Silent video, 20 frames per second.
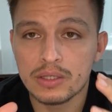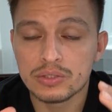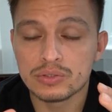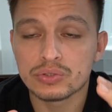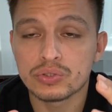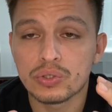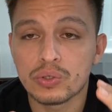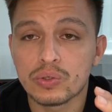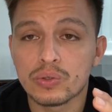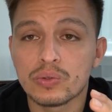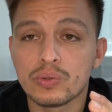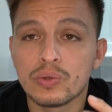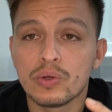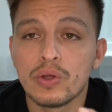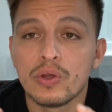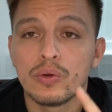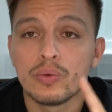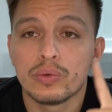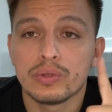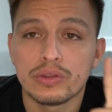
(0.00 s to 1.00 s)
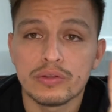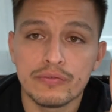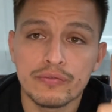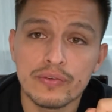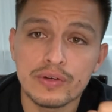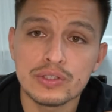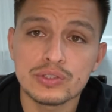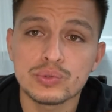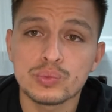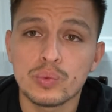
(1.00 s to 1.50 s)
So with the
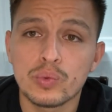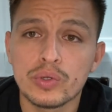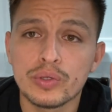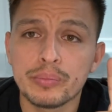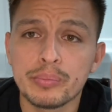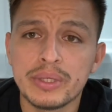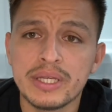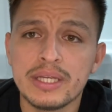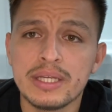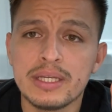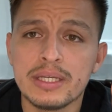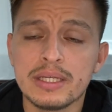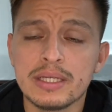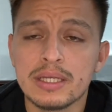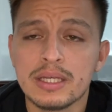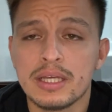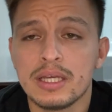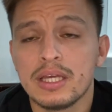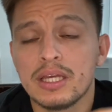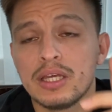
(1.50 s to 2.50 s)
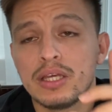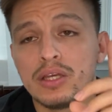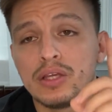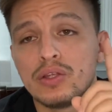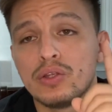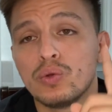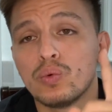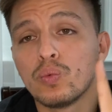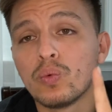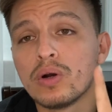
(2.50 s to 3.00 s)
first one being,
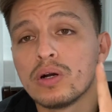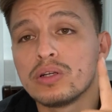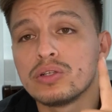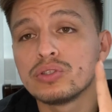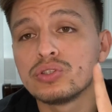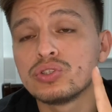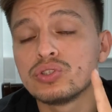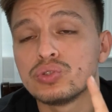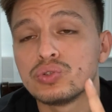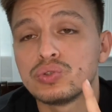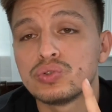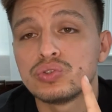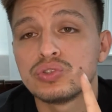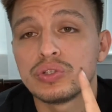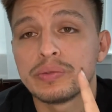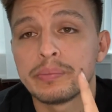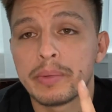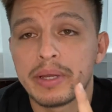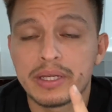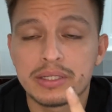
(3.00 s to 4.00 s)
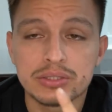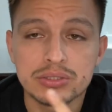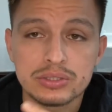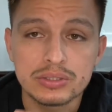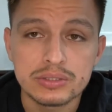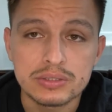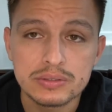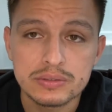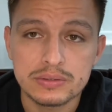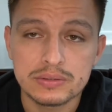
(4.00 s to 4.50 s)
you want to choose your
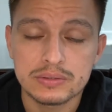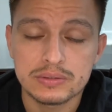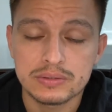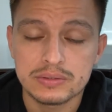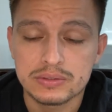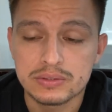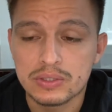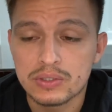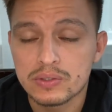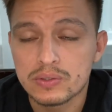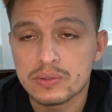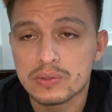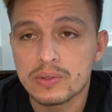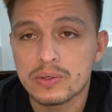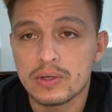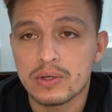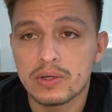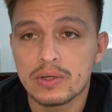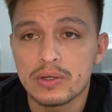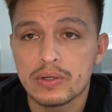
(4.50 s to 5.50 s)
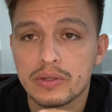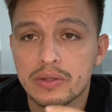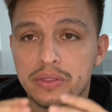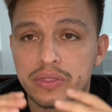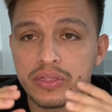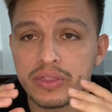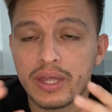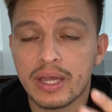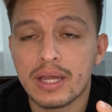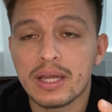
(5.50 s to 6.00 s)
major. So
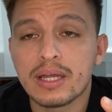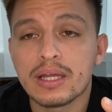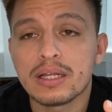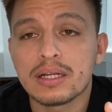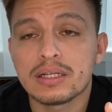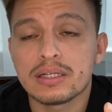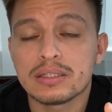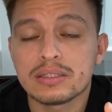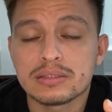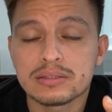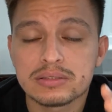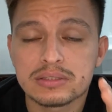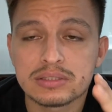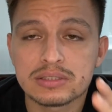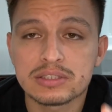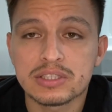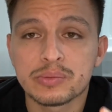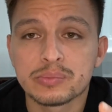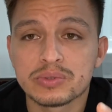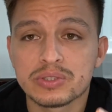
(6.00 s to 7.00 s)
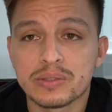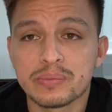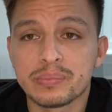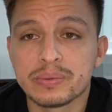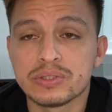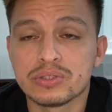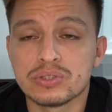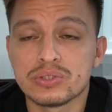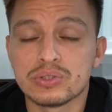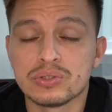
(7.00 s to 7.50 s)
that just comes up
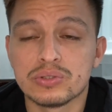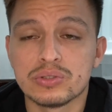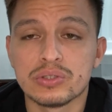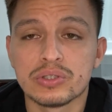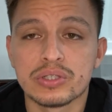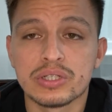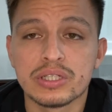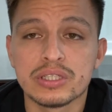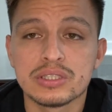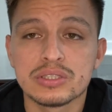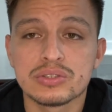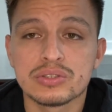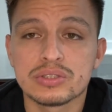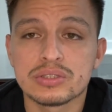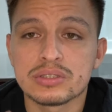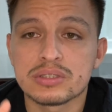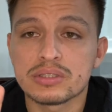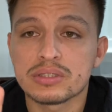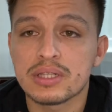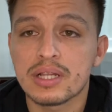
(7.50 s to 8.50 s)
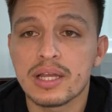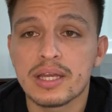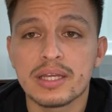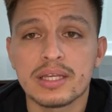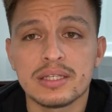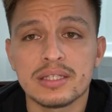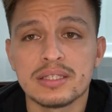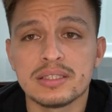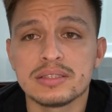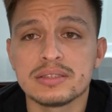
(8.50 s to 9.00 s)
into your interests,
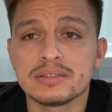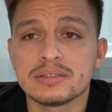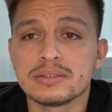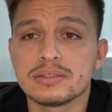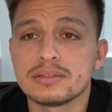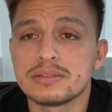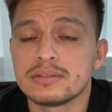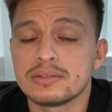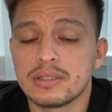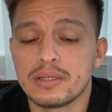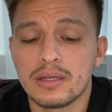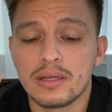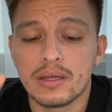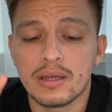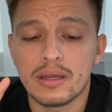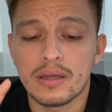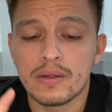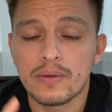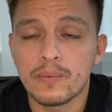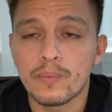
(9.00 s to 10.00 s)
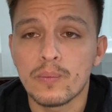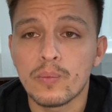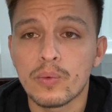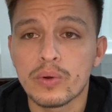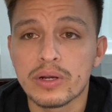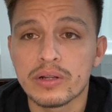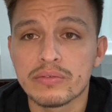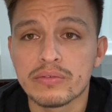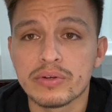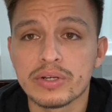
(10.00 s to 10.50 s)
likings, and
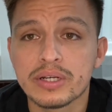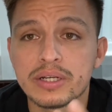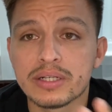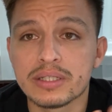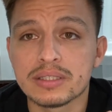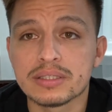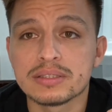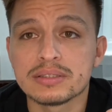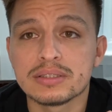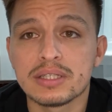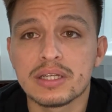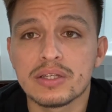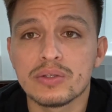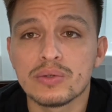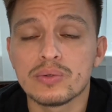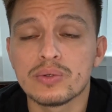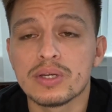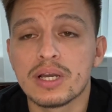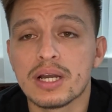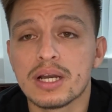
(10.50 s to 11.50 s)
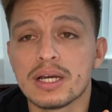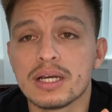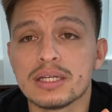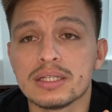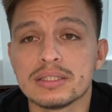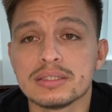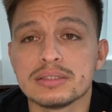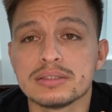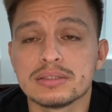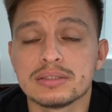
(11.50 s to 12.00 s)
whatever it is that you
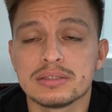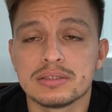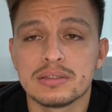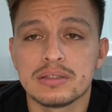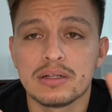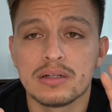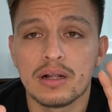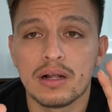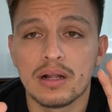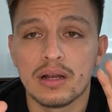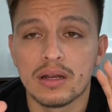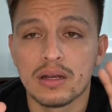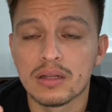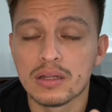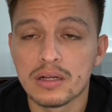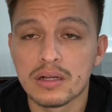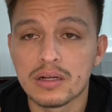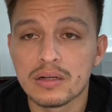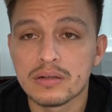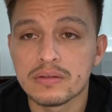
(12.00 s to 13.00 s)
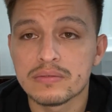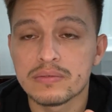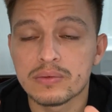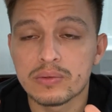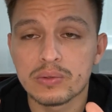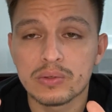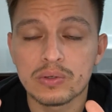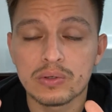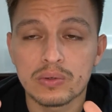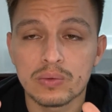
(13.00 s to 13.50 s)
guys love
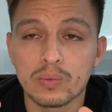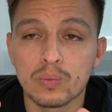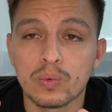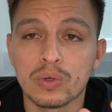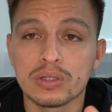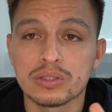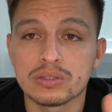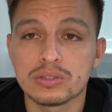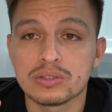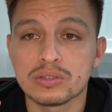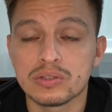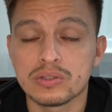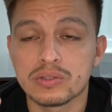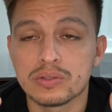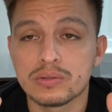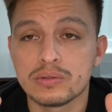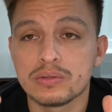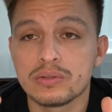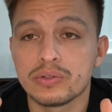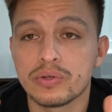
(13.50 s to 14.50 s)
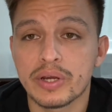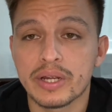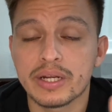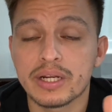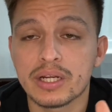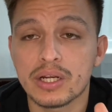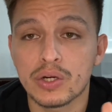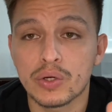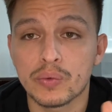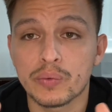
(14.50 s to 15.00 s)
or want to create
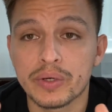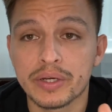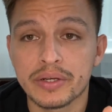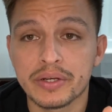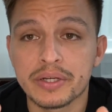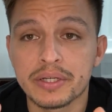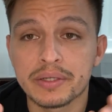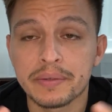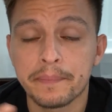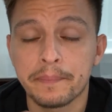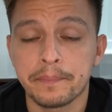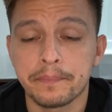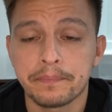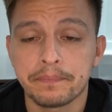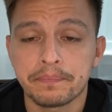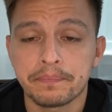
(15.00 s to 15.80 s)
a career in.